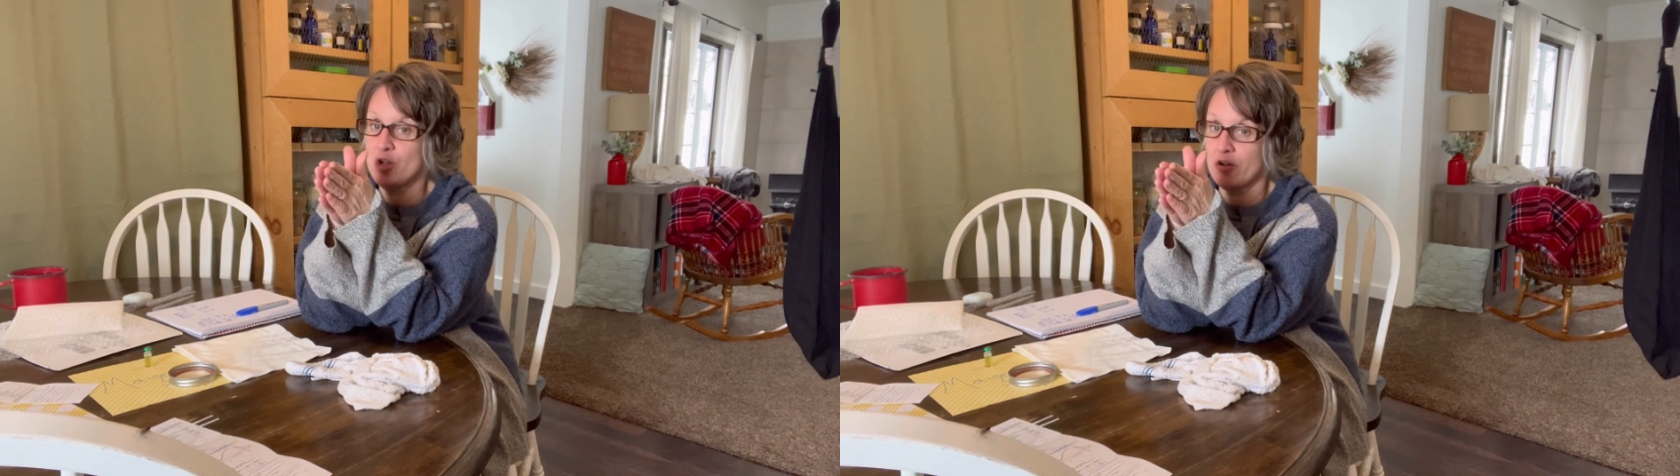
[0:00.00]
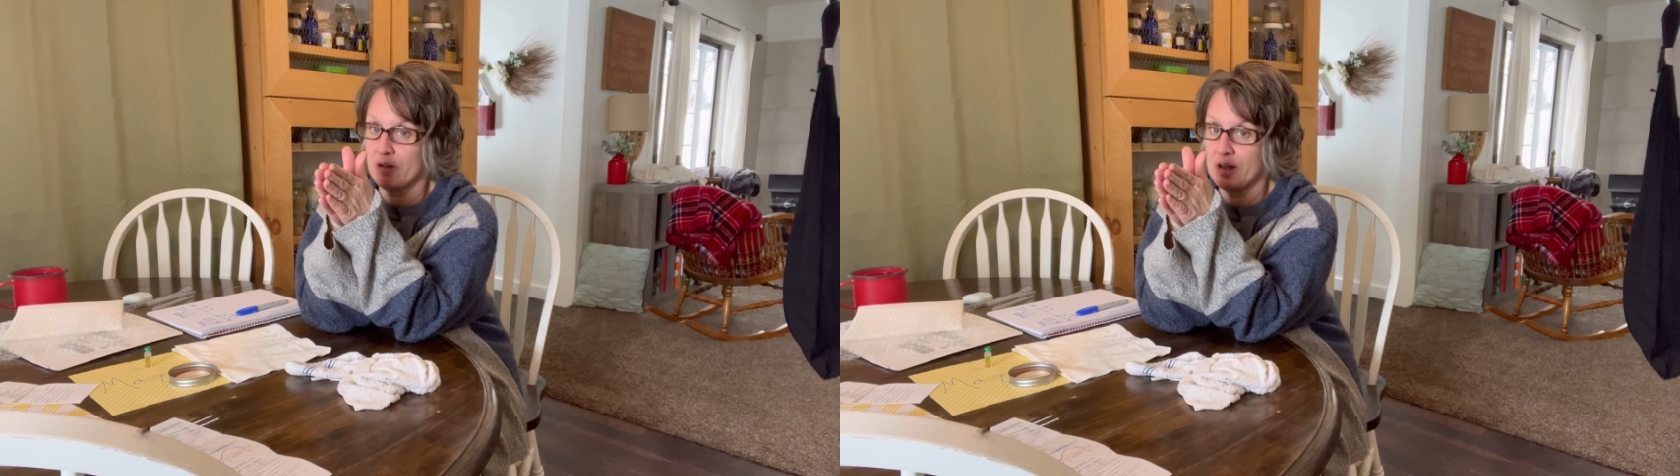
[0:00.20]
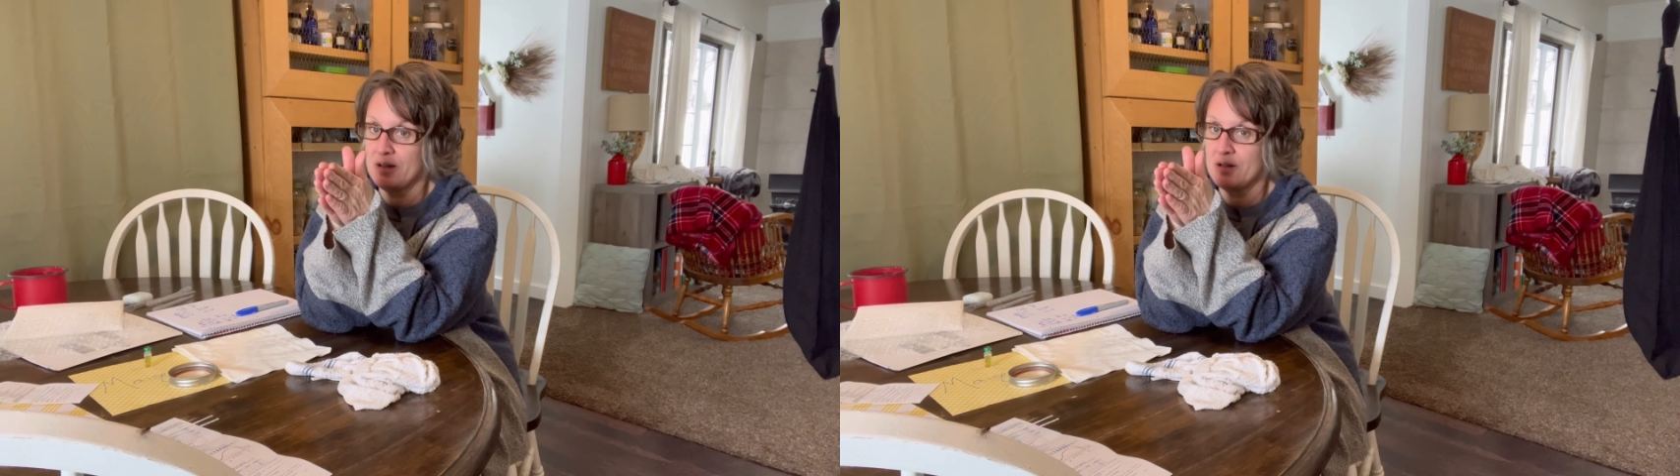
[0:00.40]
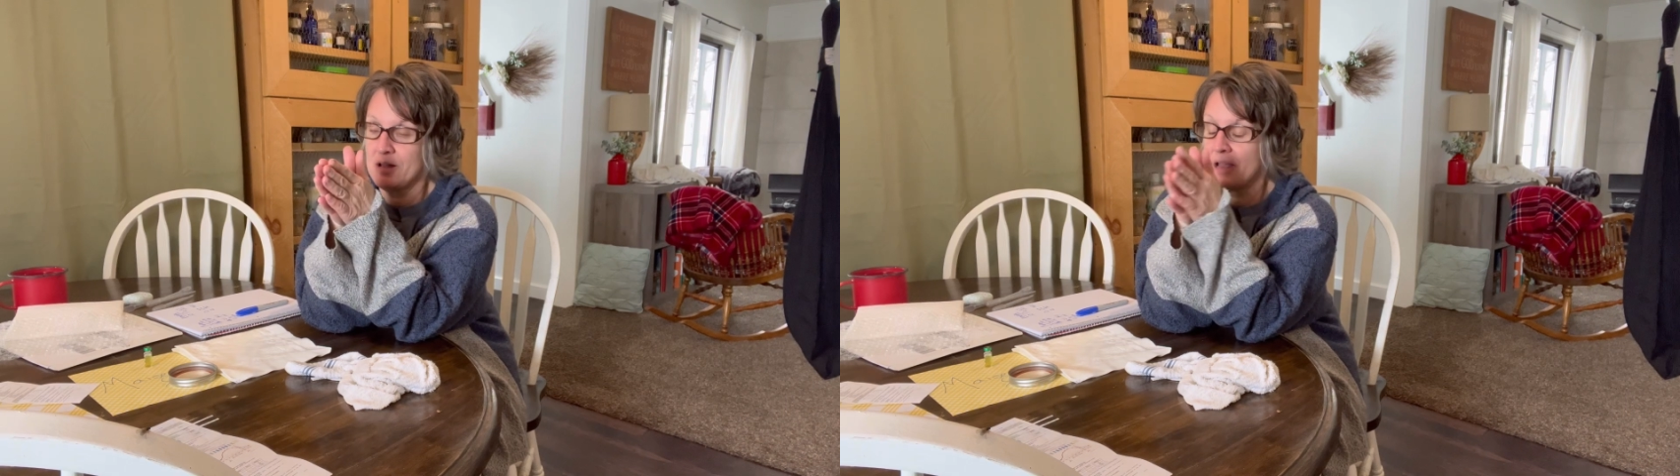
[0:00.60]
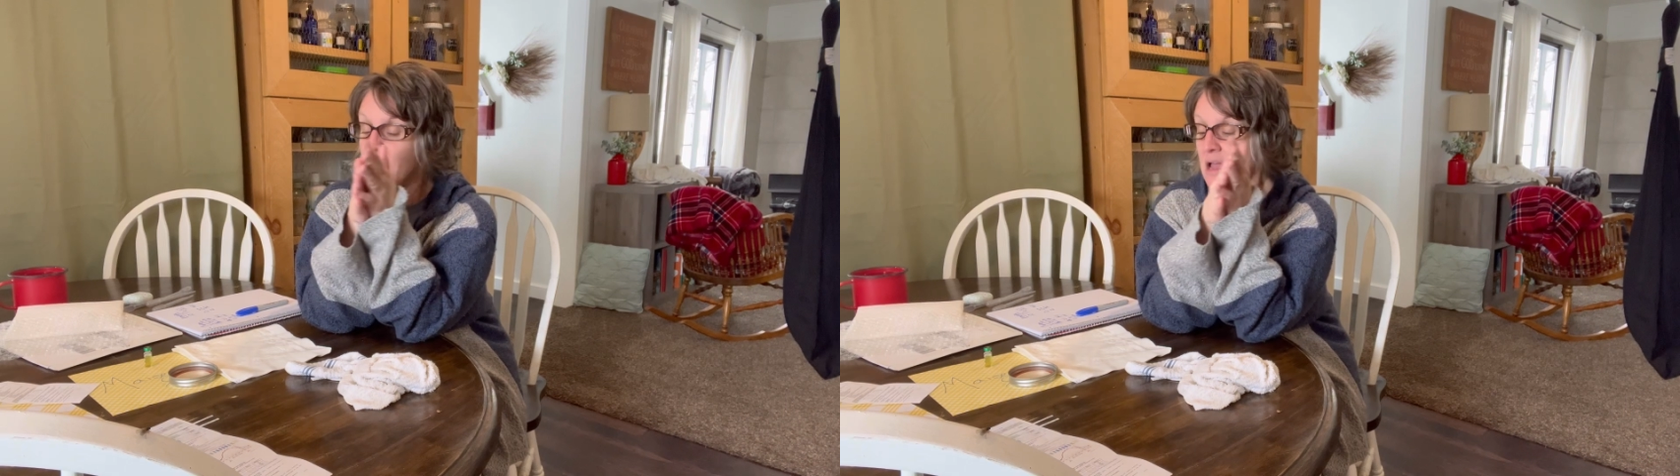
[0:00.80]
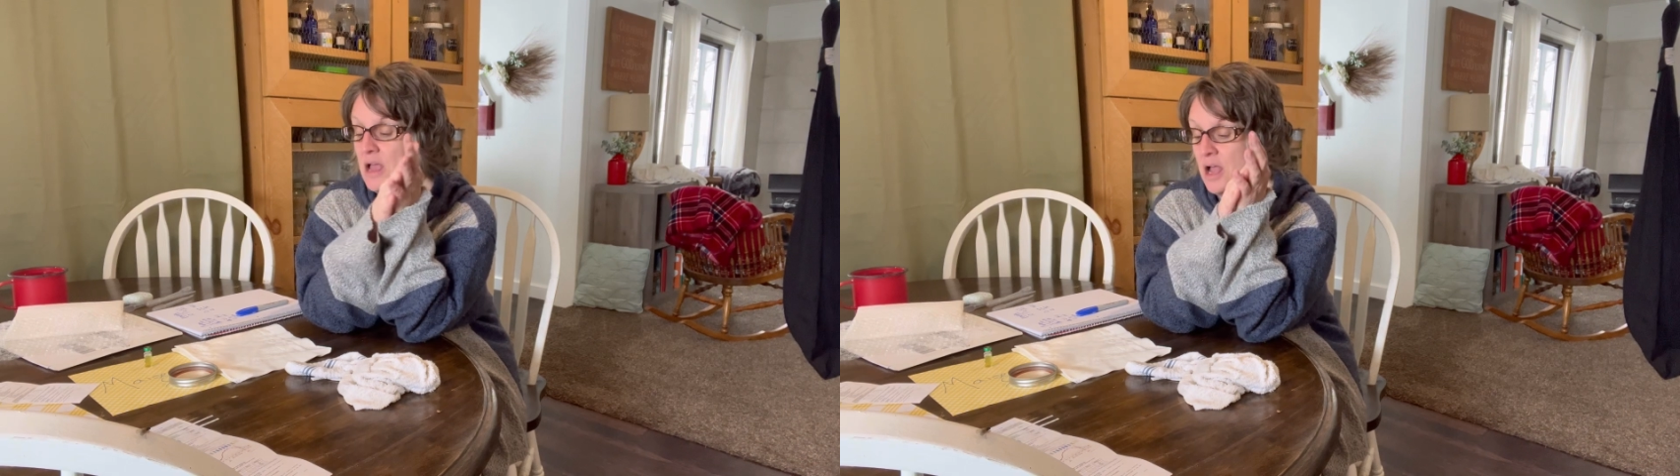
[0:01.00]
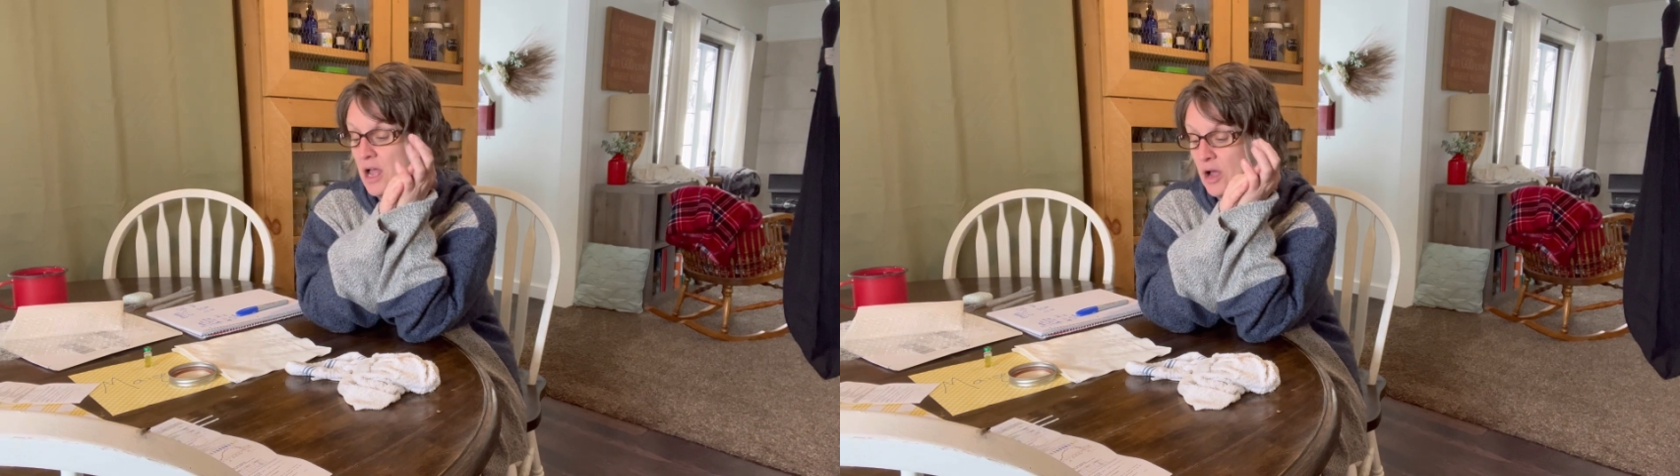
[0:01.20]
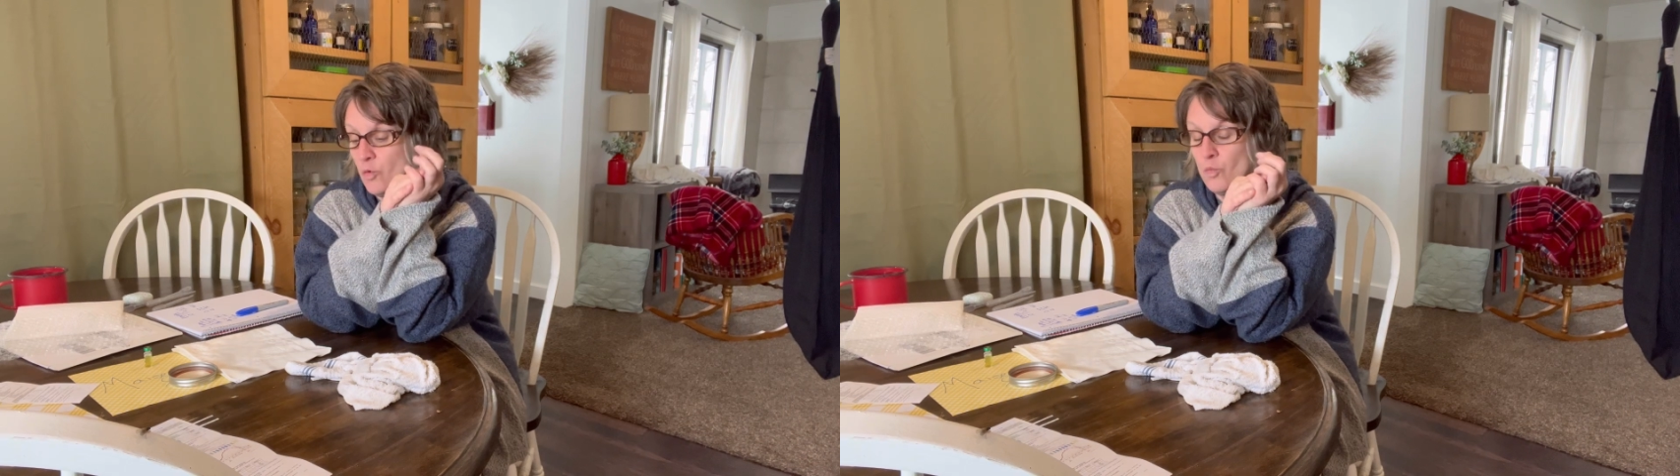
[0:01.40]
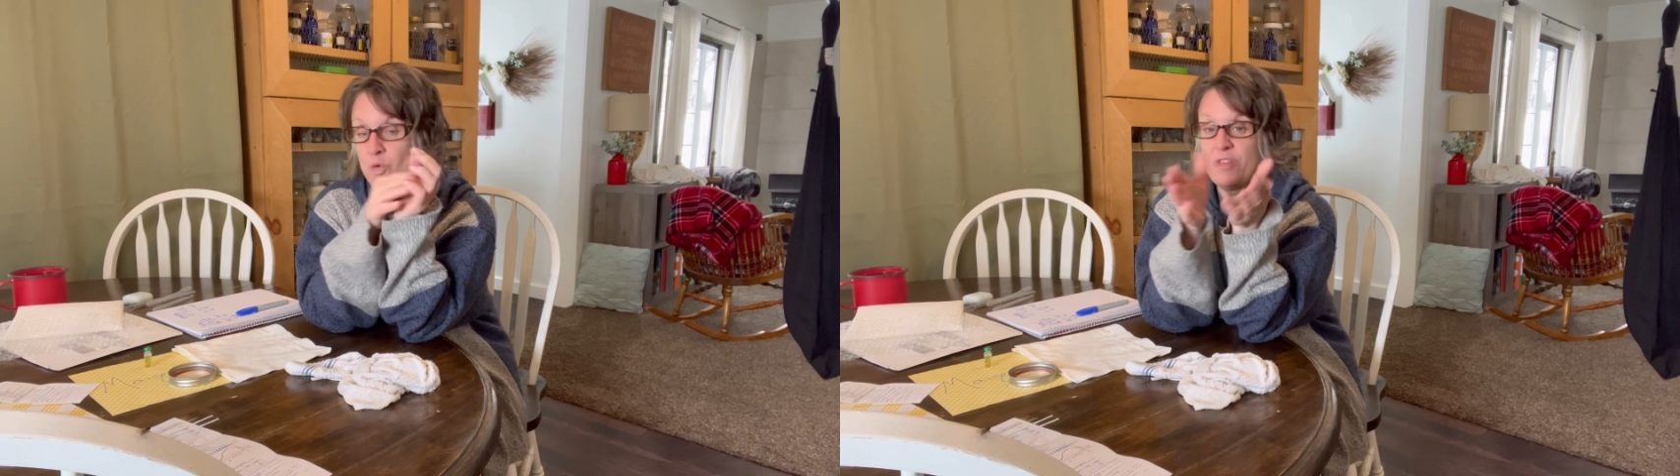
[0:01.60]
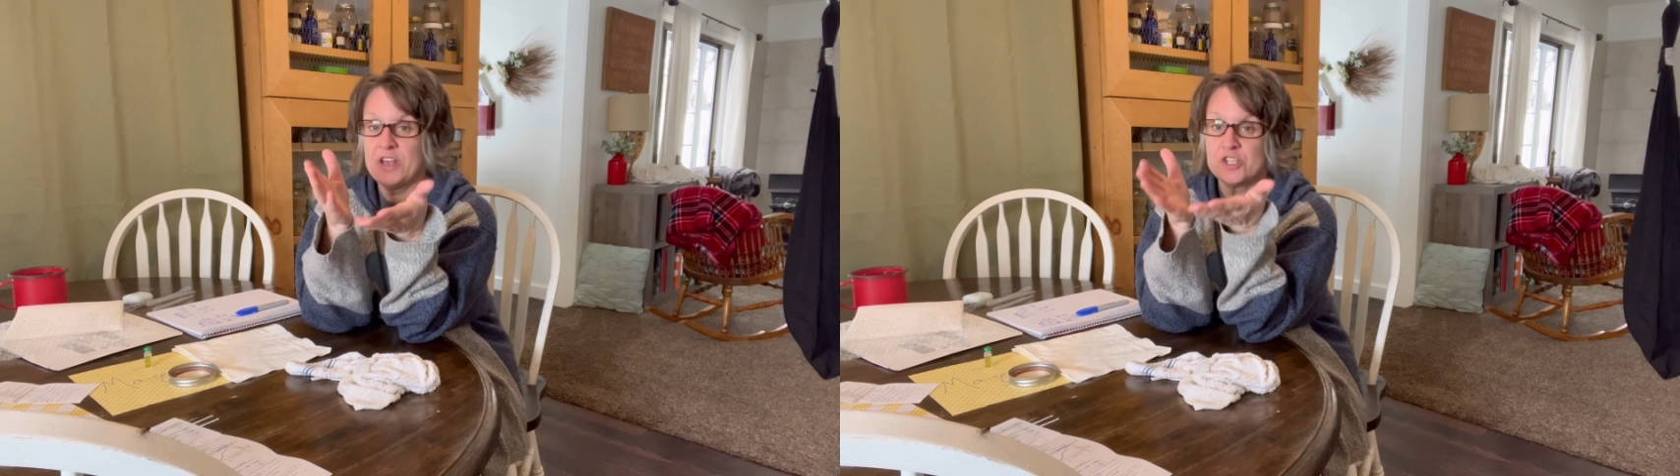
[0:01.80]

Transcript: urine within